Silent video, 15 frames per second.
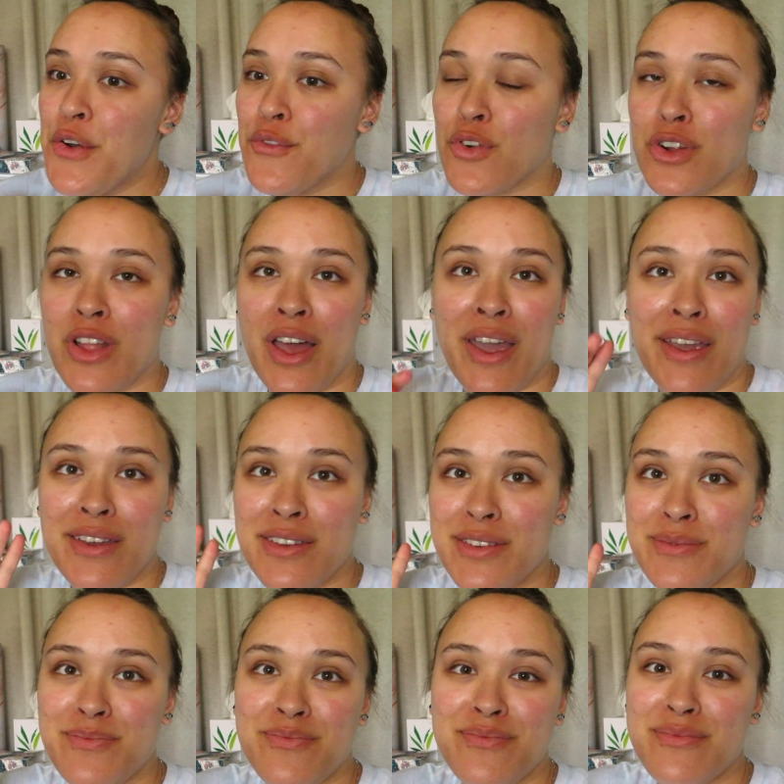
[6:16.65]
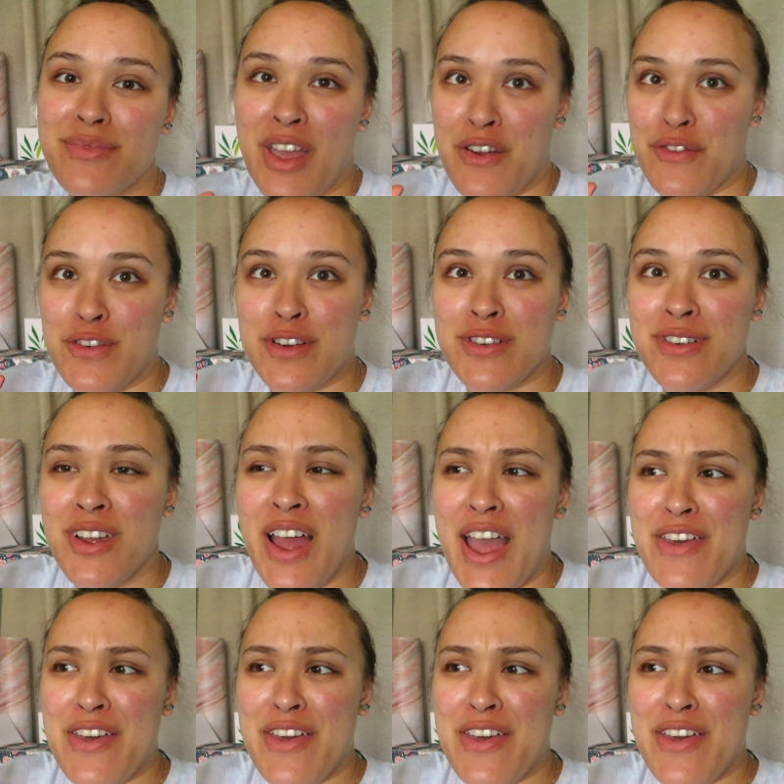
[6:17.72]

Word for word: for like ever.